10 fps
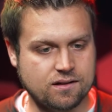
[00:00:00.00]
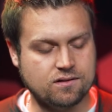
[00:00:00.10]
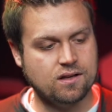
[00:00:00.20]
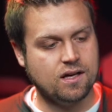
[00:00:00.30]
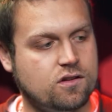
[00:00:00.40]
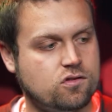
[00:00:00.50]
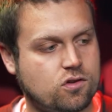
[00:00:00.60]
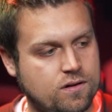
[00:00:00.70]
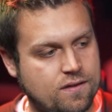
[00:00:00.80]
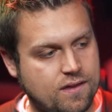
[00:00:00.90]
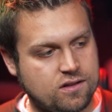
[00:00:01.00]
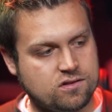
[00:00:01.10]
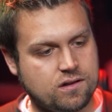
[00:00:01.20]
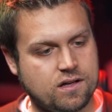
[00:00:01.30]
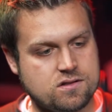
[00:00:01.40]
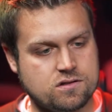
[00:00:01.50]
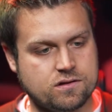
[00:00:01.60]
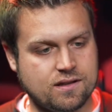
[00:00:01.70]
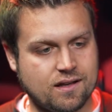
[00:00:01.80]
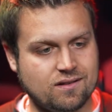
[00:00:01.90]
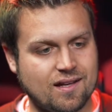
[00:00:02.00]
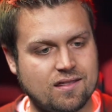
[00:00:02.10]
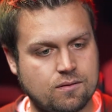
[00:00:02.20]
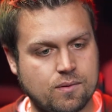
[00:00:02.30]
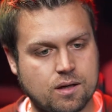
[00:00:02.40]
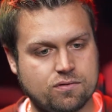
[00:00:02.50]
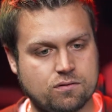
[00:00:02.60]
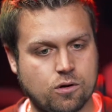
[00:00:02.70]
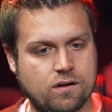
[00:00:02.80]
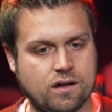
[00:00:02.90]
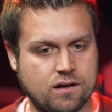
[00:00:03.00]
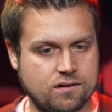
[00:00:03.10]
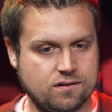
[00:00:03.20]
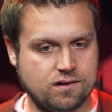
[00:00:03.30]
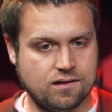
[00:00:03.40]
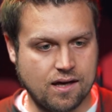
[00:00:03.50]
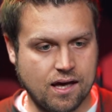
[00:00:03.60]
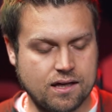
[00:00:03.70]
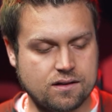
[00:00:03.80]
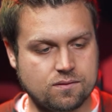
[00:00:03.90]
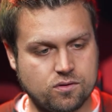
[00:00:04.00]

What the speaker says: It's certain things in their history that set them up for where they are today.